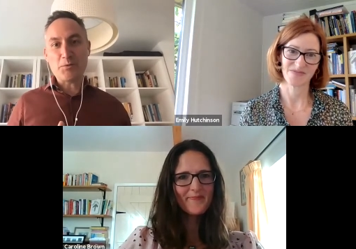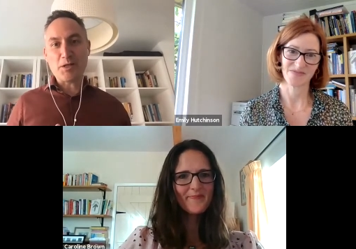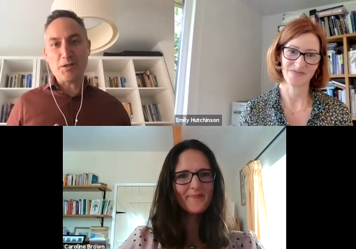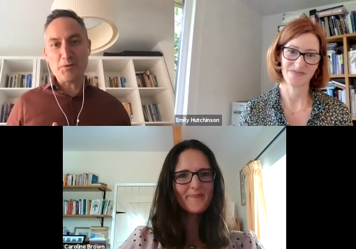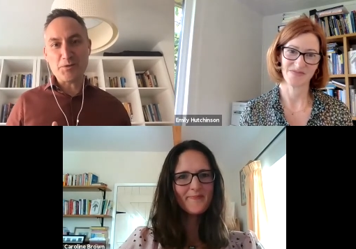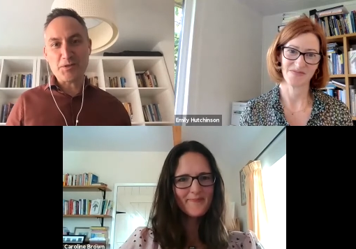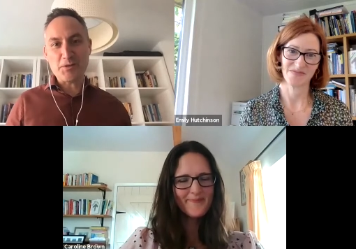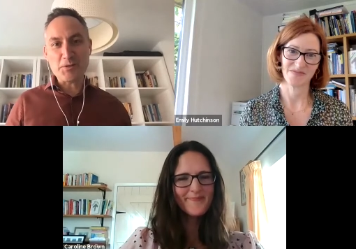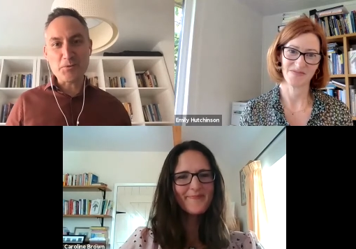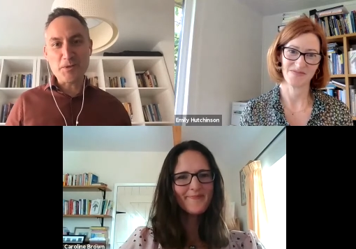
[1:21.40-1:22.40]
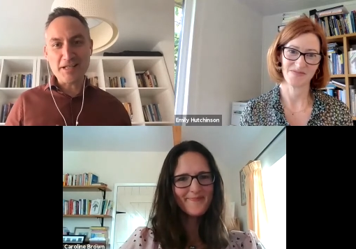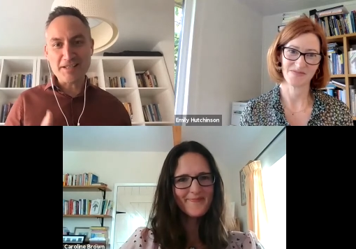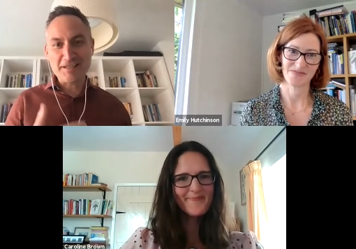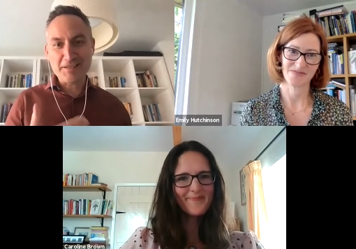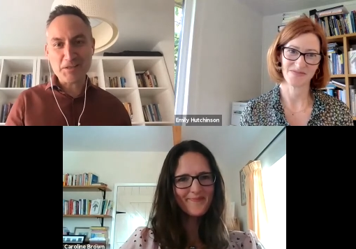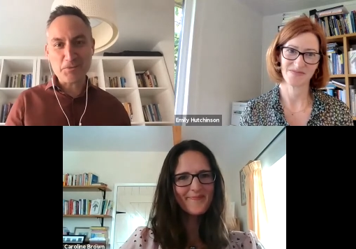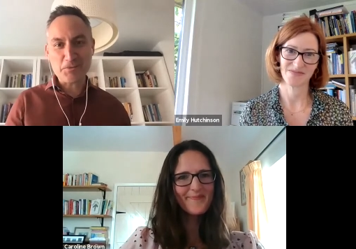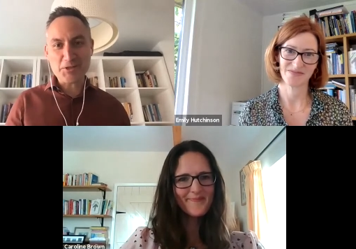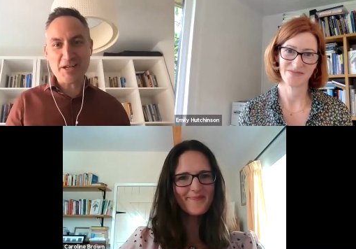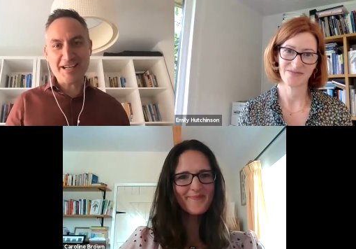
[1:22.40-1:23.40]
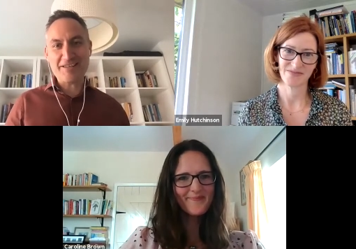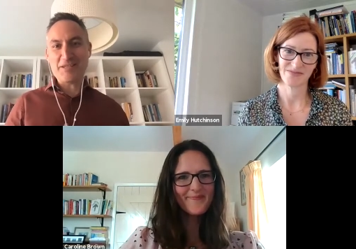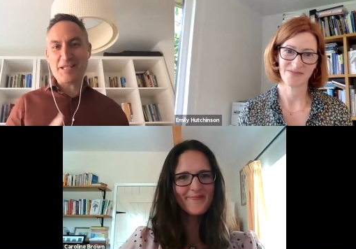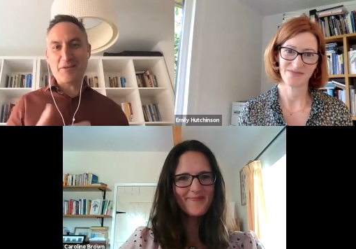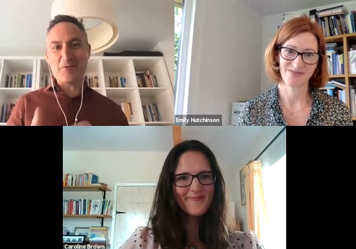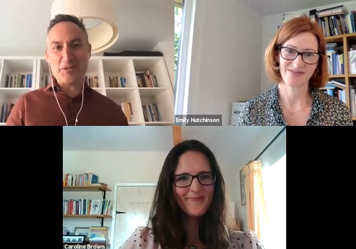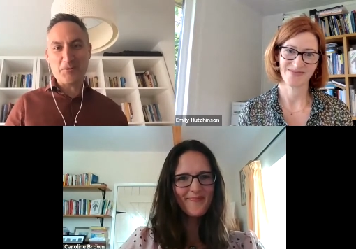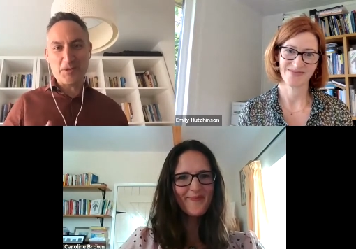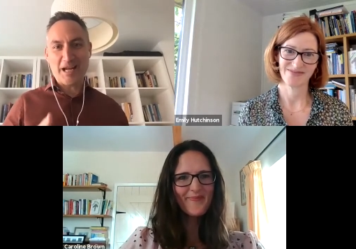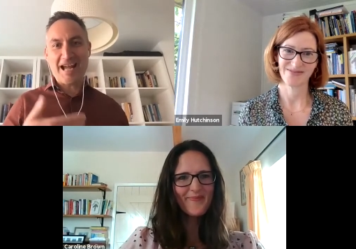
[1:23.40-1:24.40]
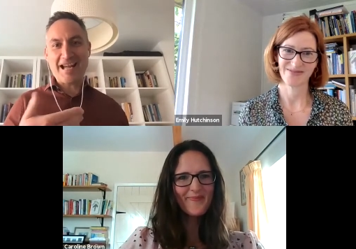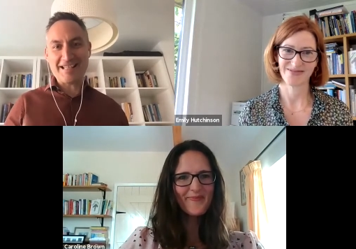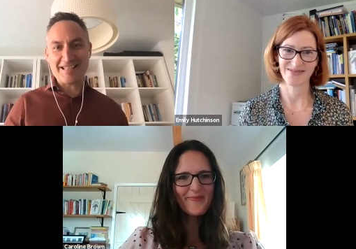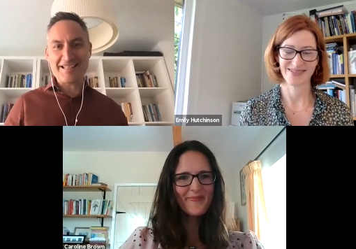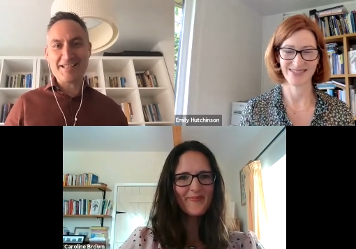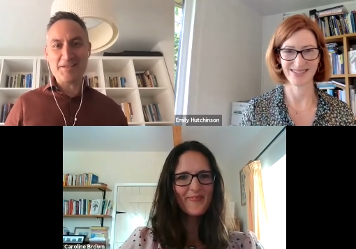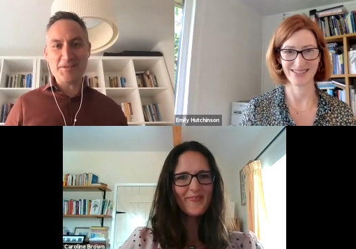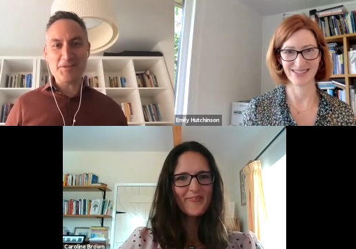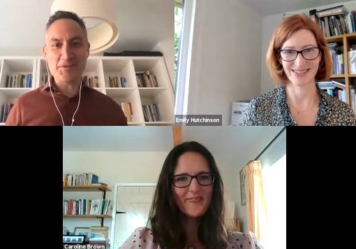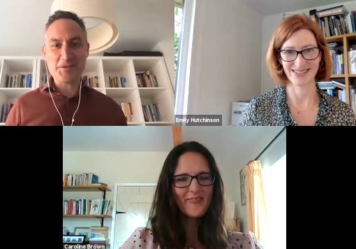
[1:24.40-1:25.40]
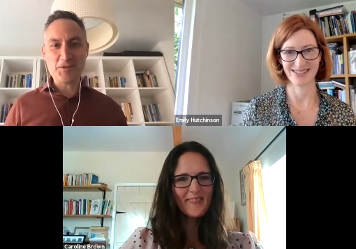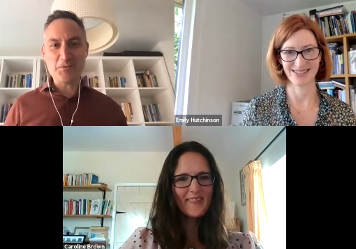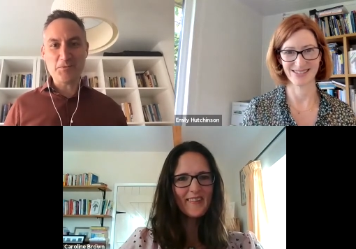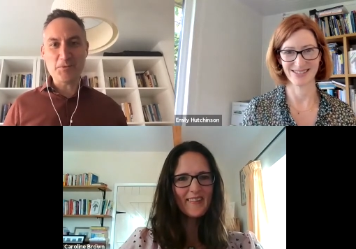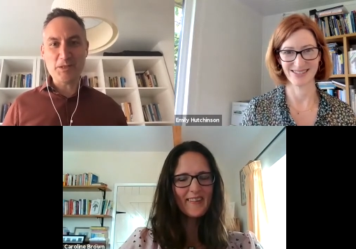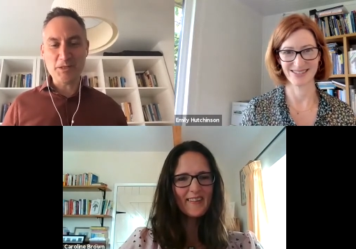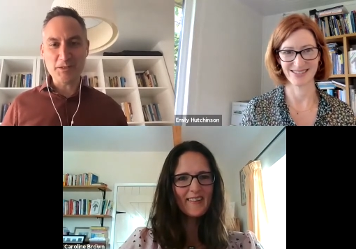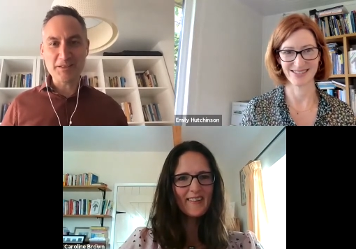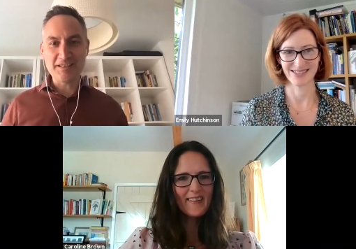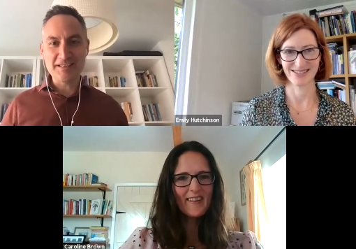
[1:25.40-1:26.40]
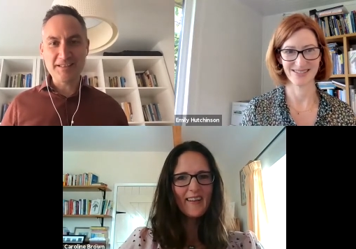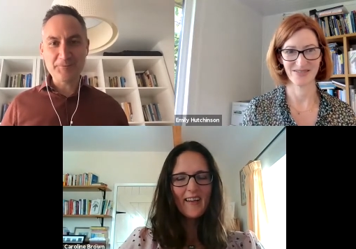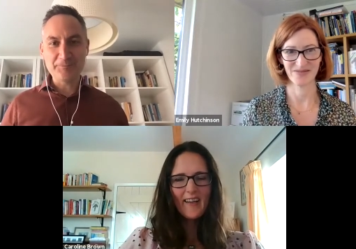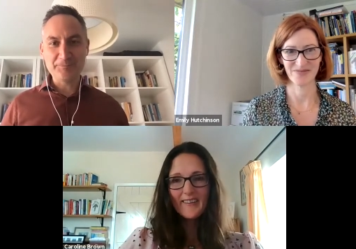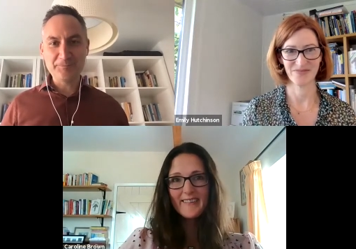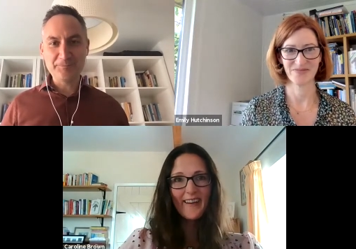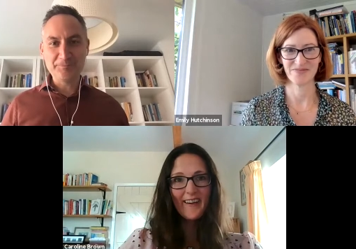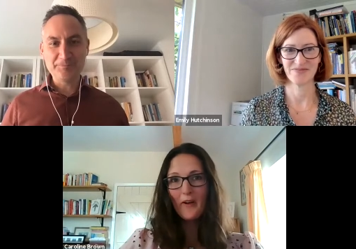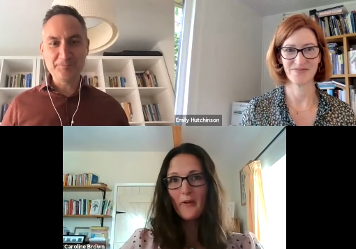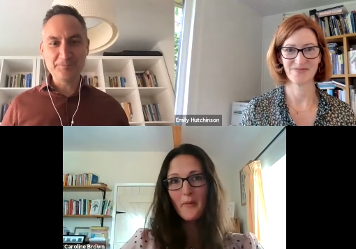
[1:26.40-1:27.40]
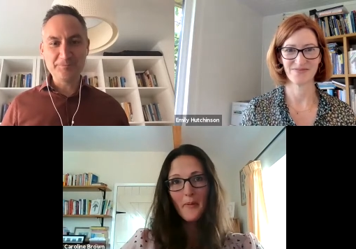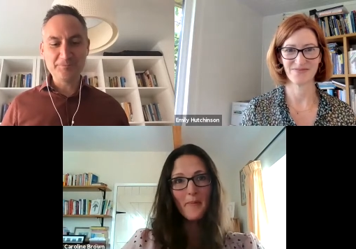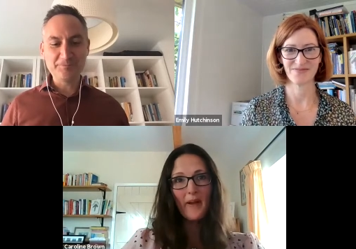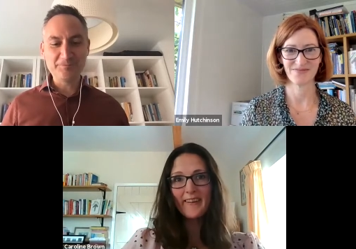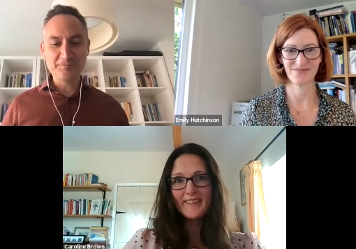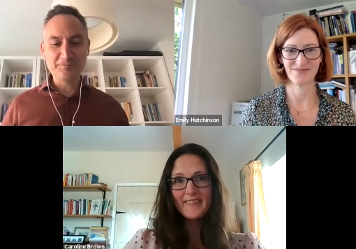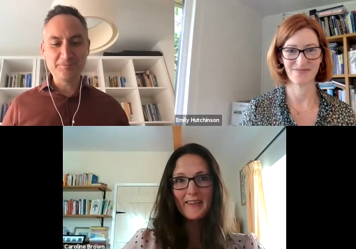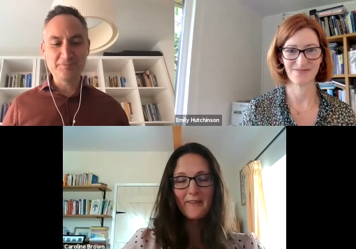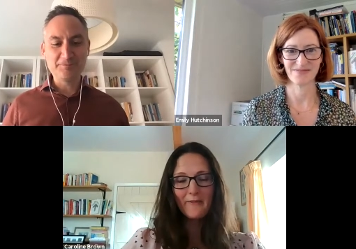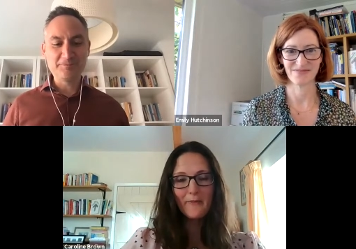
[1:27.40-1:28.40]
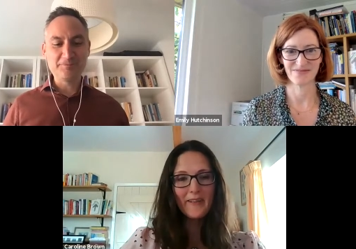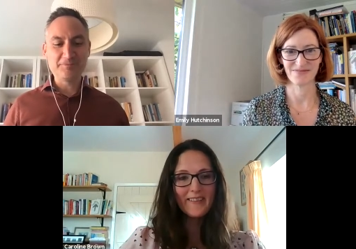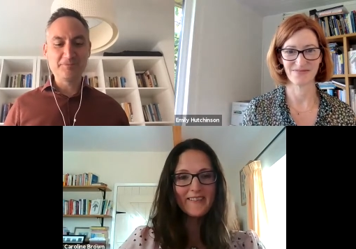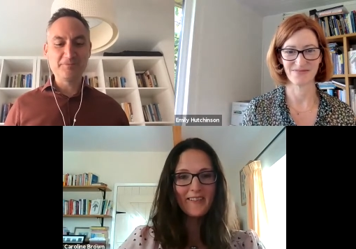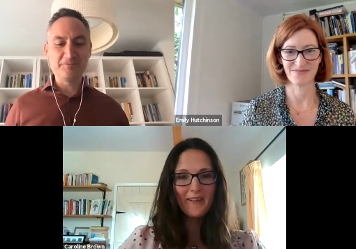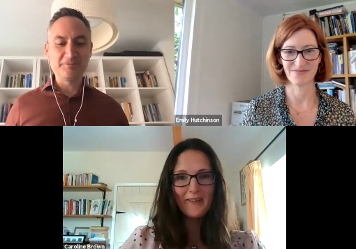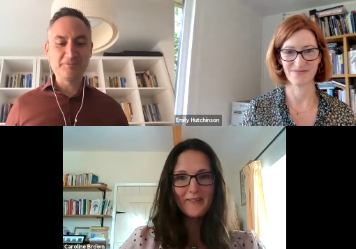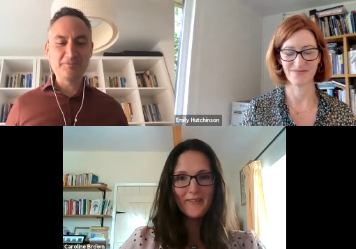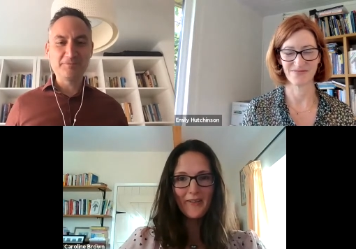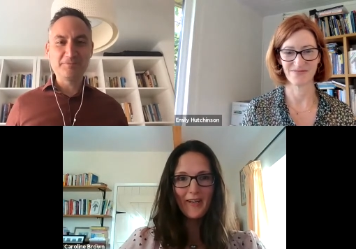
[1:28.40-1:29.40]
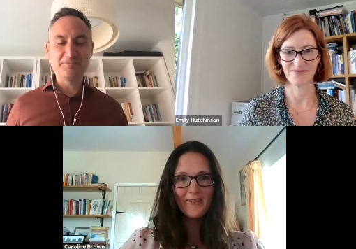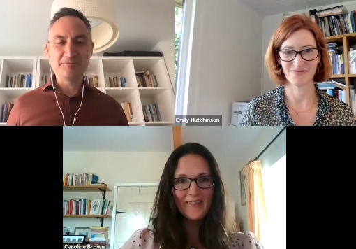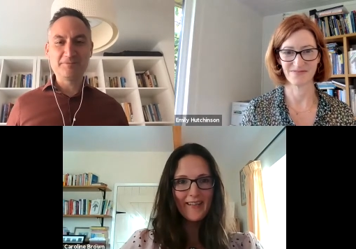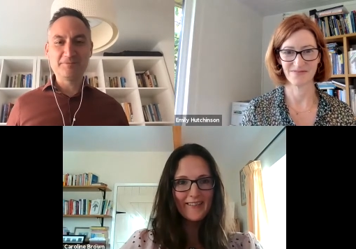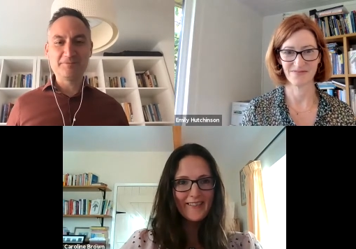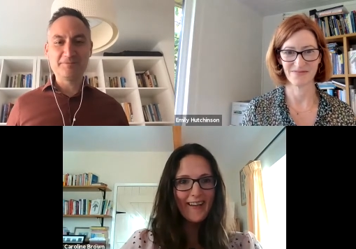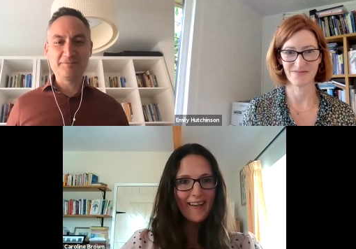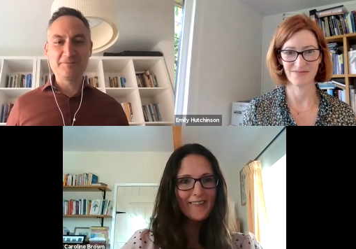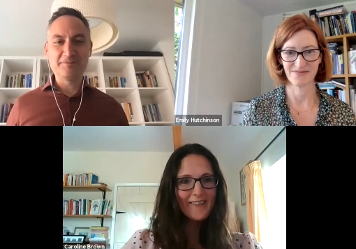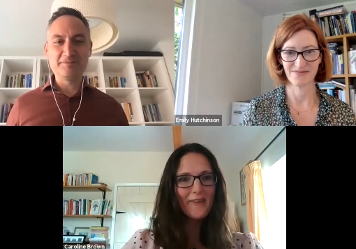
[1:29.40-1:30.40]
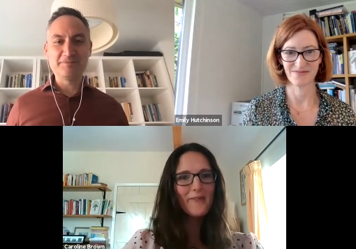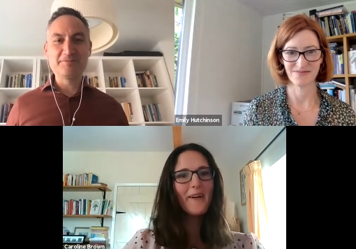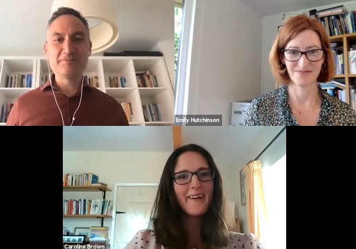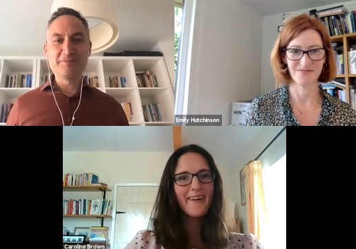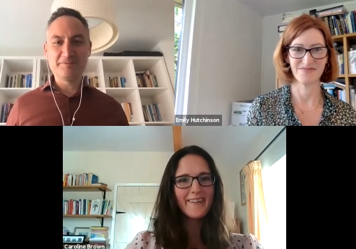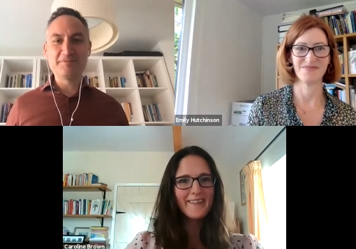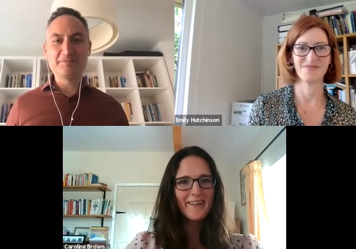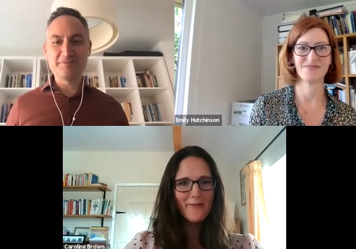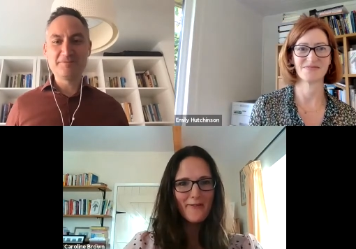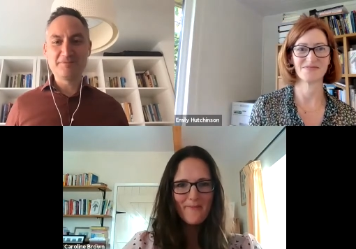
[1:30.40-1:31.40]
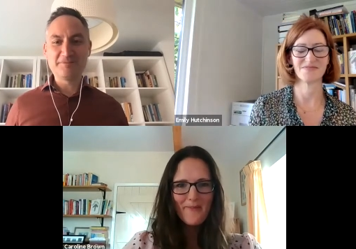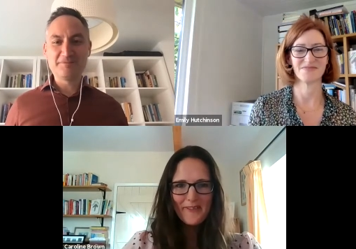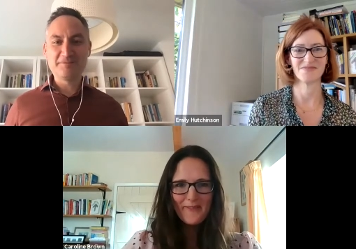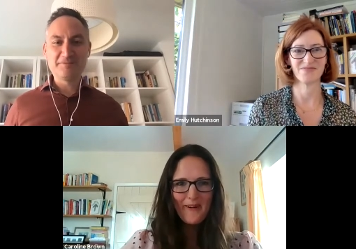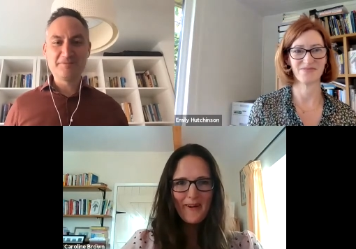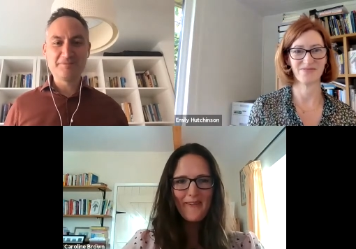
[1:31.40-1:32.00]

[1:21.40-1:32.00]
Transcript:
Speaker 1: coach. So as always, I just want to check if there's anything you want to add to to your work
Speaker 2: yeah, I, um, I, guess the thing for me is that I started out as an engineer, so uh, engineer for much of my